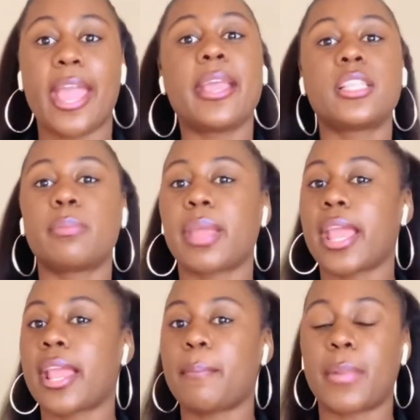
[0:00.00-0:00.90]
It's
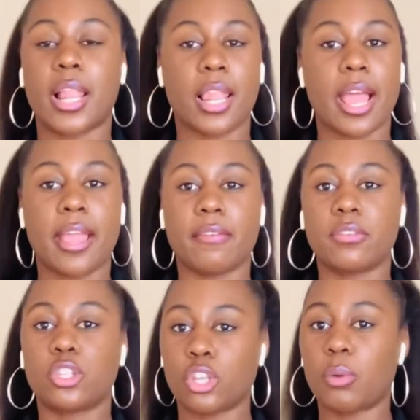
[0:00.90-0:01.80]
made my life
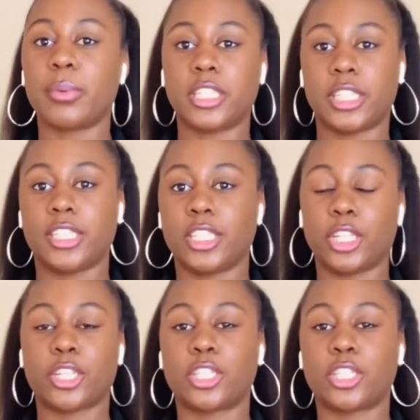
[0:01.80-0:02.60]
so much easier.